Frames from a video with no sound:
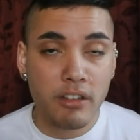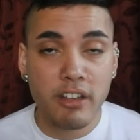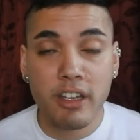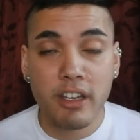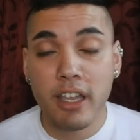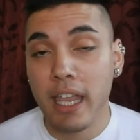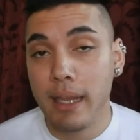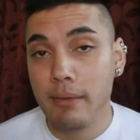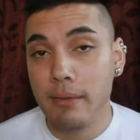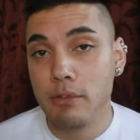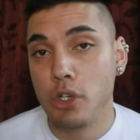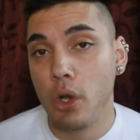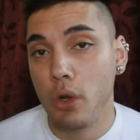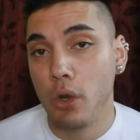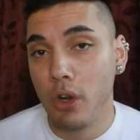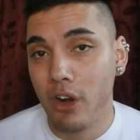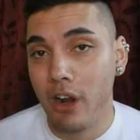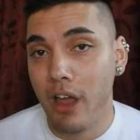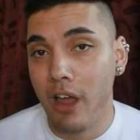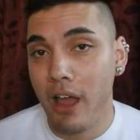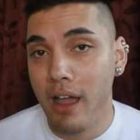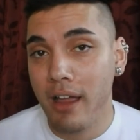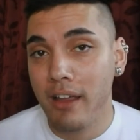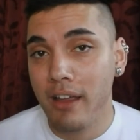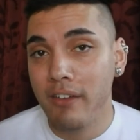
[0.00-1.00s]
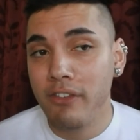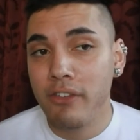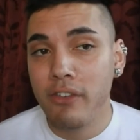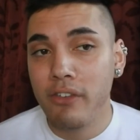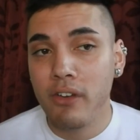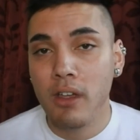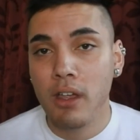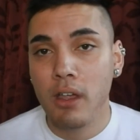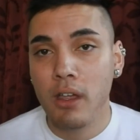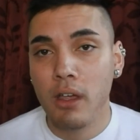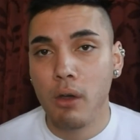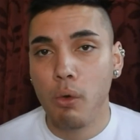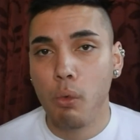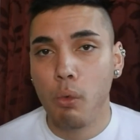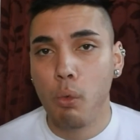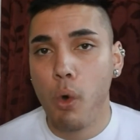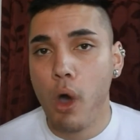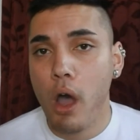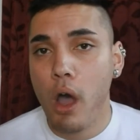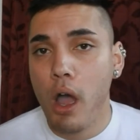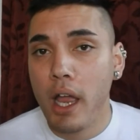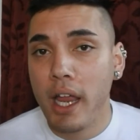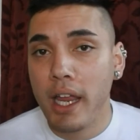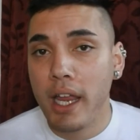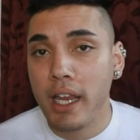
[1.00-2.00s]
to keep Joel alive,
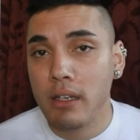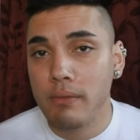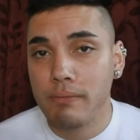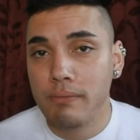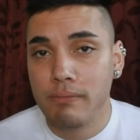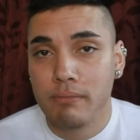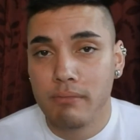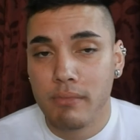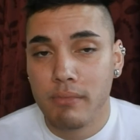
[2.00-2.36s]
why